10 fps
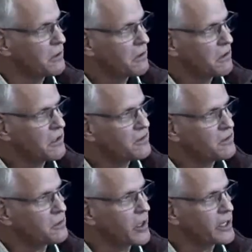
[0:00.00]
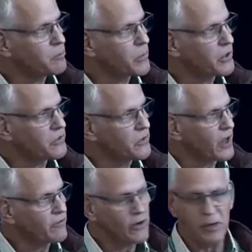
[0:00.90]
it's slight, but it's
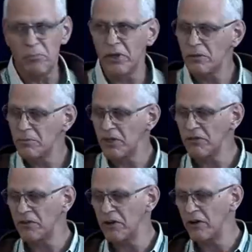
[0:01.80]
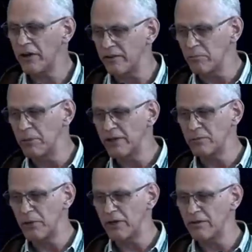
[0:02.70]
not very big because the air gets
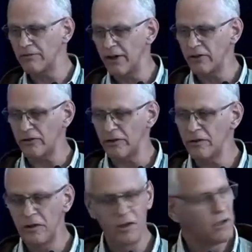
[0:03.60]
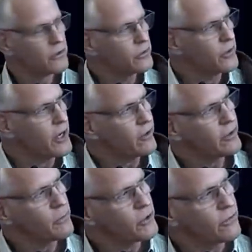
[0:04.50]
mixed by convection. So the air
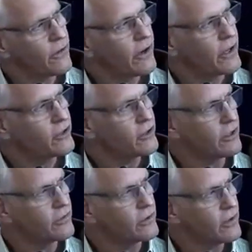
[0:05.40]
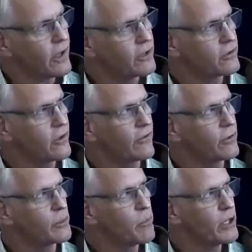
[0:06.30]
temperature variation in this canyon is not
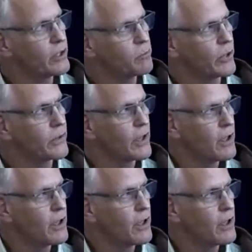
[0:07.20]
very big, but